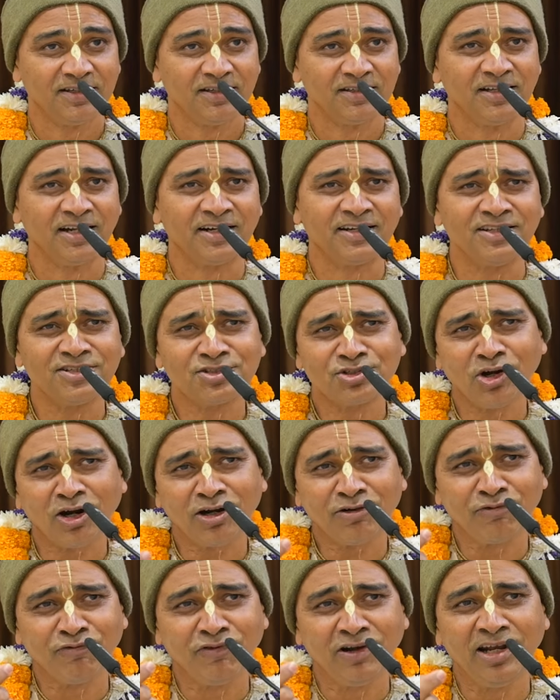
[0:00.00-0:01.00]
that he is
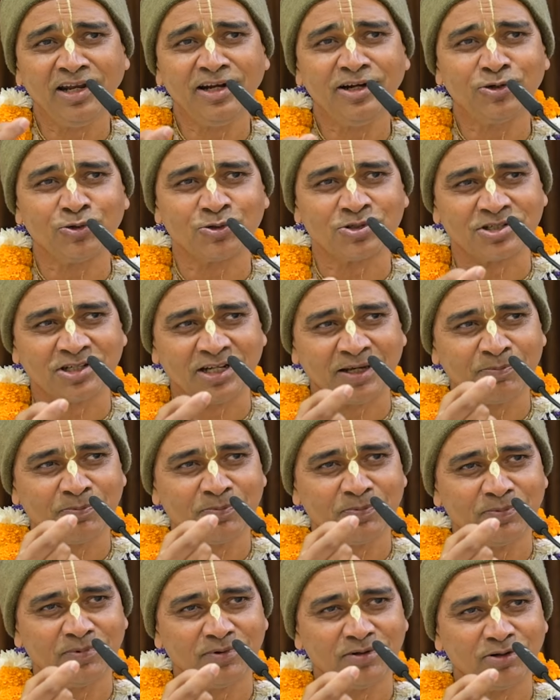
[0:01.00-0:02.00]
not willing to step
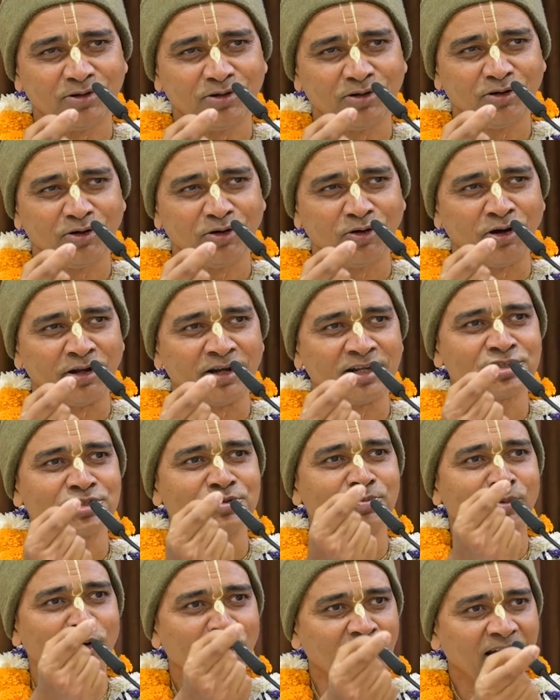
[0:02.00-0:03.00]
on a
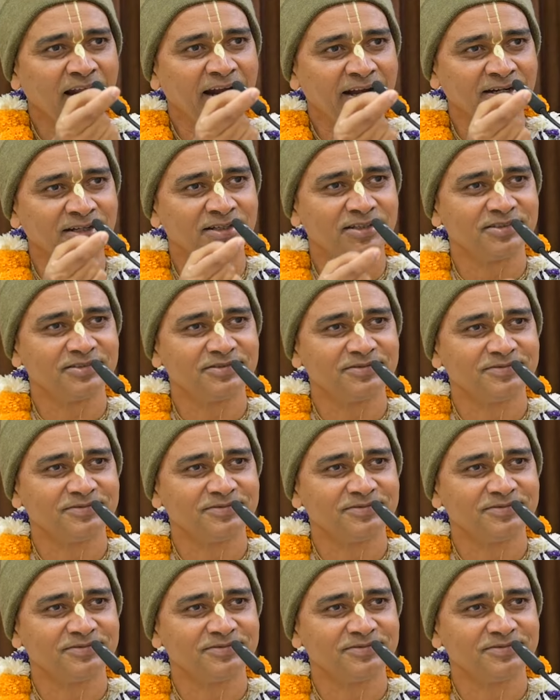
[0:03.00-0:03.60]
small ant.